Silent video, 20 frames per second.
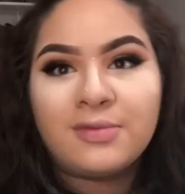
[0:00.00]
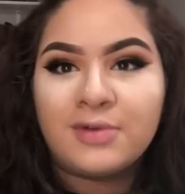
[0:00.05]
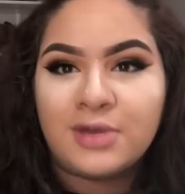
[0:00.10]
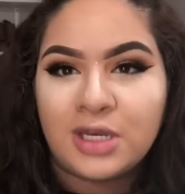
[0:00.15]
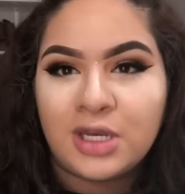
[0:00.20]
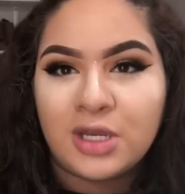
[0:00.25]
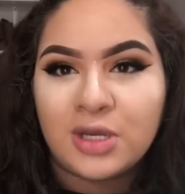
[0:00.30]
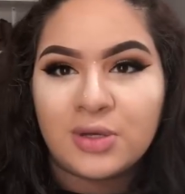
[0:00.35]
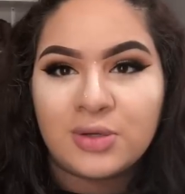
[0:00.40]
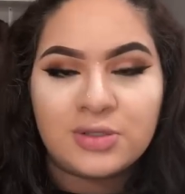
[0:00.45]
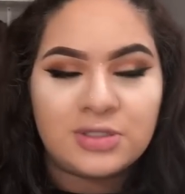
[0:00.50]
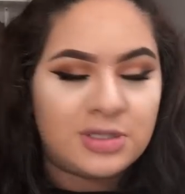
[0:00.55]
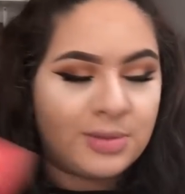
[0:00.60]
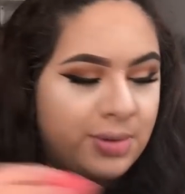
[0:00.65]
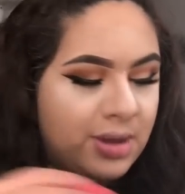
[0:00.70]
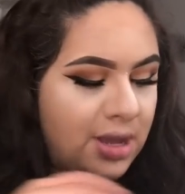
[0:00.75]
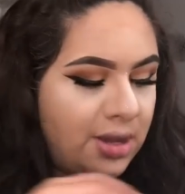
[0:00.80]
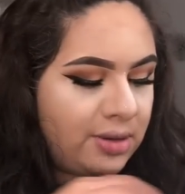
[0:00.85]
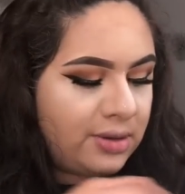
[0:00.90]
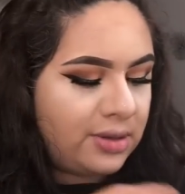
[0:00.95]
videos
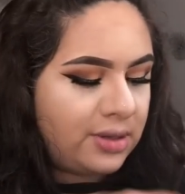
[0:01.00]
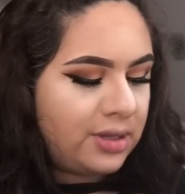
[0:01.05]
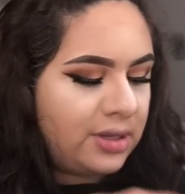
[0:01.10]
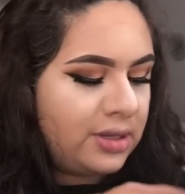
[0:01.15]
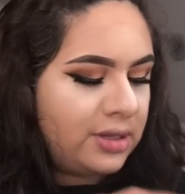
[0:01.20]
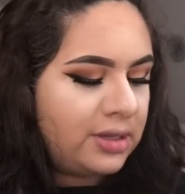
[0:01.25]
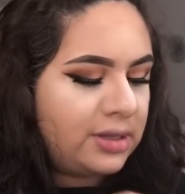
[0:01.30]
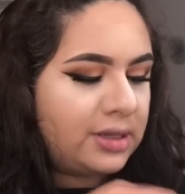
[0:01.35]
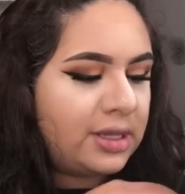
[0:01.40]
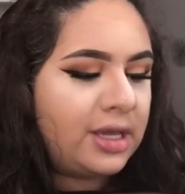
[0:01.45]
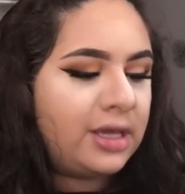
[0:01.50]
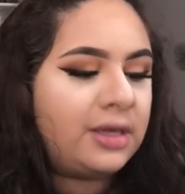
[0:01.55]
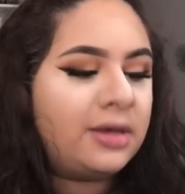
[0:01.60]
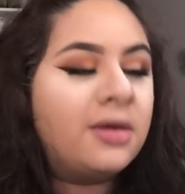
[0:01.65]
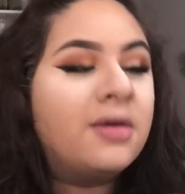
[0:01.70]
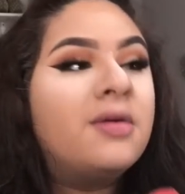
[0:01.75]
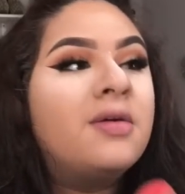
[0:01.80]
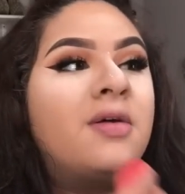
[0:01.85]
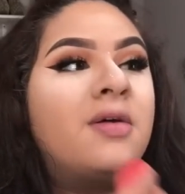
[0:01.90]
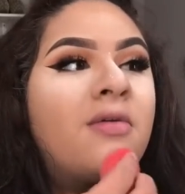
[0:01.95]
about
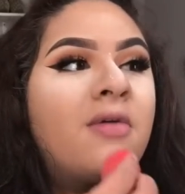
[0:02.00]
like,